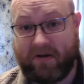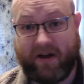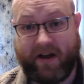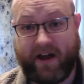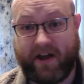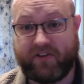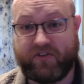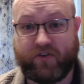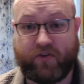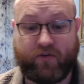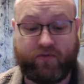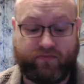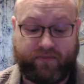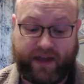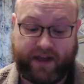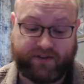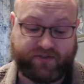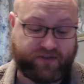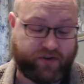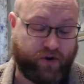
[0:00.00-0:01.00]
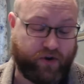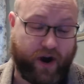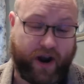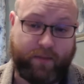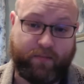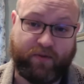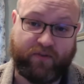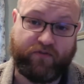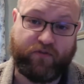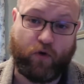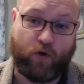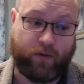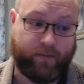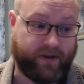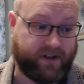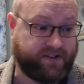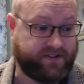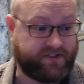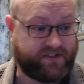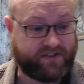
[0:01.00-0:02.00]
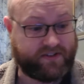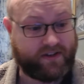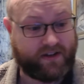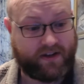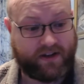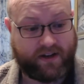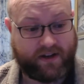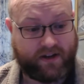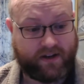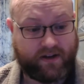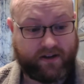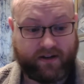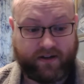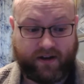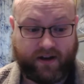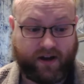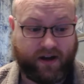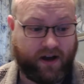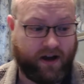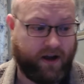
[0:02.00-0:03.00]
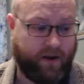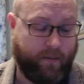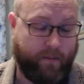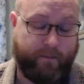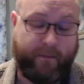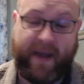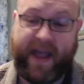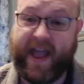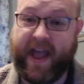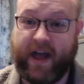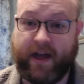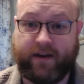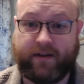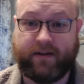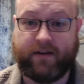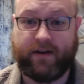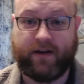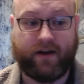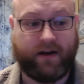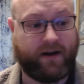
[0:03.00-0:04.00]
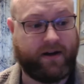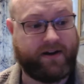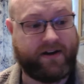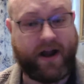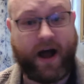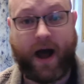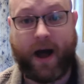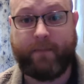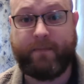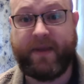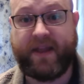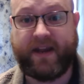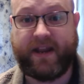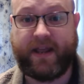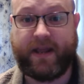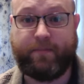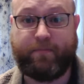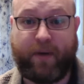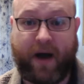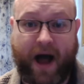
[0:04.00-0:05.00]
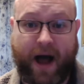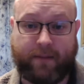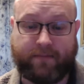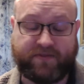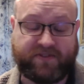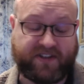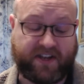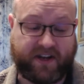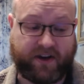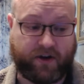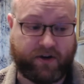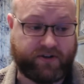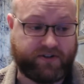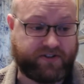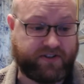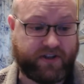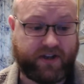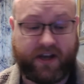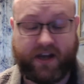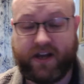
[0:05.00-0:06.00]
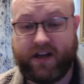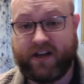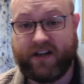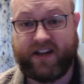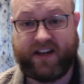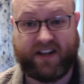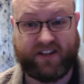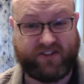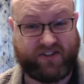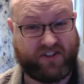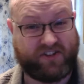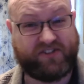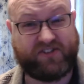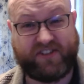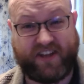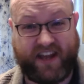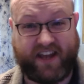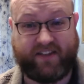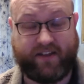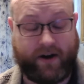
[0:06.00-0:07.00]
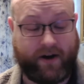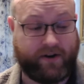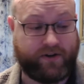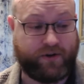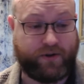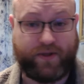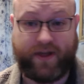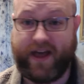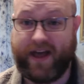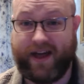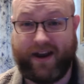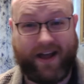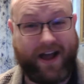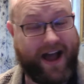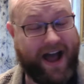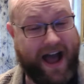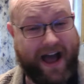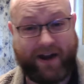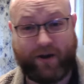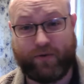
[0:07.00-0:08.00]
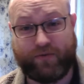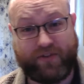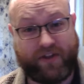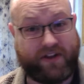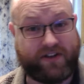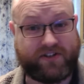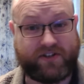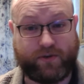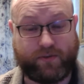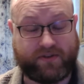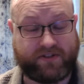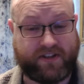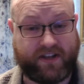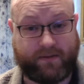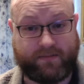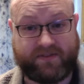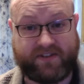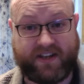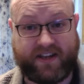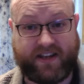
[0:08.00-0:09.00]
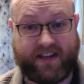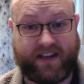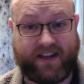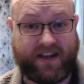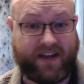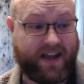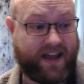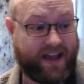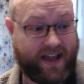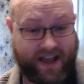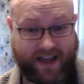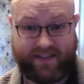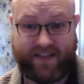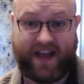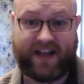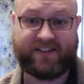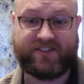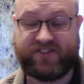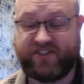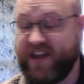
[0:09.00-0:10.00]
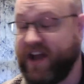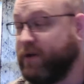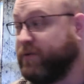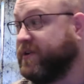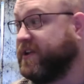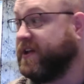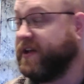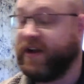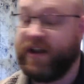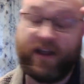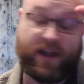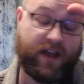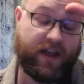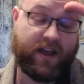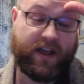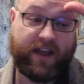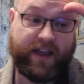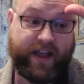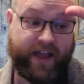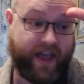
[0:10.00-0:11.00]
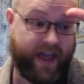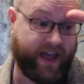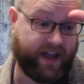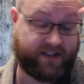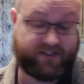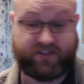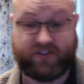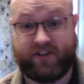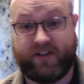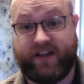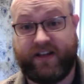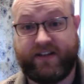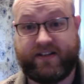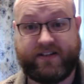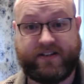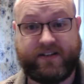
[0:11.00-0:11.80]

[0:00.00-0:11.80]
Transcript: That was a, that was a great performance. Uh, man, uh, not many pop singers could just stand there and do that. I don't think she was lip syncing, and that sounded excellent.